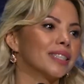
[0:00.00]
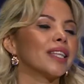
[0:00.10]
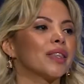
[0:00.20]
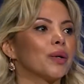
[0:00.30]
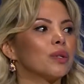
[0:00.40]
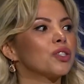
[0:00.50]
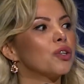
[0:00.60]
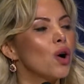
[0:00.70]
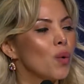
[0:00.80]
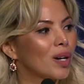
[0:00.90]
There was
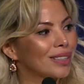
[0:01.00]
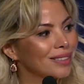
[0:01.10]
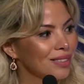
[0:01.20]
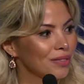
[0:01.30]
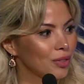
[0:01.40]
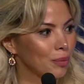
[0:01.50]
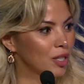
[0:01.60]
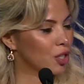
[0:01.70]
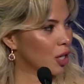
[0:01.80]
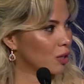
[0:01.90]
no one for me
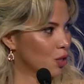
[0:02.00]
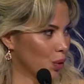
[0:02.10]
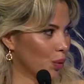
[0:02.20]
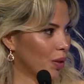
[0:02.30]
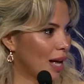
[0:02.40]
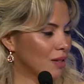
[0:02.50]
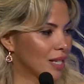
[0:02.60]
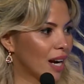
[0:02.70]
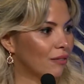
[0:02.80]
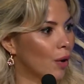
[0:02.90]
to turn to
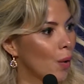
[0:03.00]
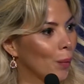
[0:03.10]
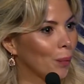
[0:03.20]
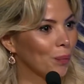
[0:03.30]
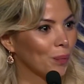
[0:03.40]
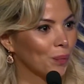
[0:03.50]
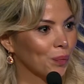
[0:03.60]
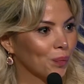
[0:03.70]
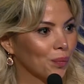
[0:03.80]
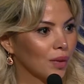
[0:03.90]
outside of home,
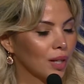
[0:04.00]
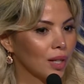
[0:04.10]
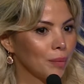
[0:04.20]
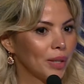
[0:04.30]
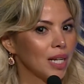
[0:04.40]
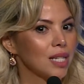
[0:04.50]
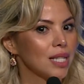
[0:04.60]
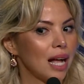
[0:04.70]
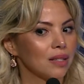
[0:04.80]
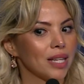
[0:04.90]
because
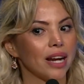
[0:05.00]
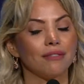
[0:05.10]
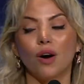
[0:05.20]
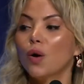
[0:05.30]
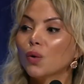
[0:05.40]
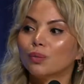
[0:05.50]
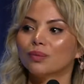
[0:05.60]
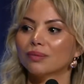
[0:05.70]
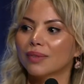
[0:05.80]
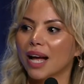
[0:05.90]
outside of home,
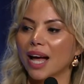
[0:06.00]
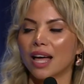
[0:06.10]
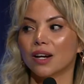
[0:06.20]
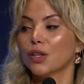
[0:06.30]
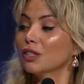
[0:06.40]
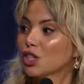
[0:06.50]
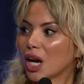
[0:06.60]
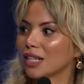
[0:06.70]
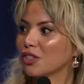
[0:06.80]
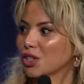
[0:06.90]
I had other
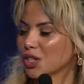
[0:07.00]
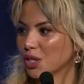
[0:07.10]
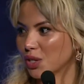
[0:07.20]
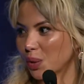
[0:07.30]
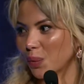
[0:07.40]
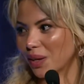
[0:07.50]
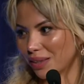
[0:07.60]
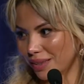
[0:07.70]
challenges to deal with.